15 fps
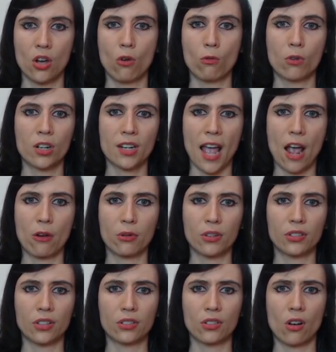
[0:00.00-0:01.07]
work
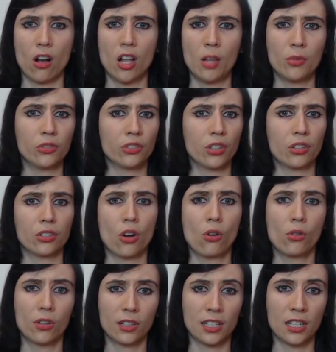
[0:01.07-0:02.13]
hours is almost
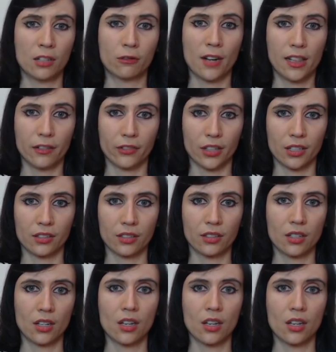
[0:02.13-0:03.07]
totally irrelevant.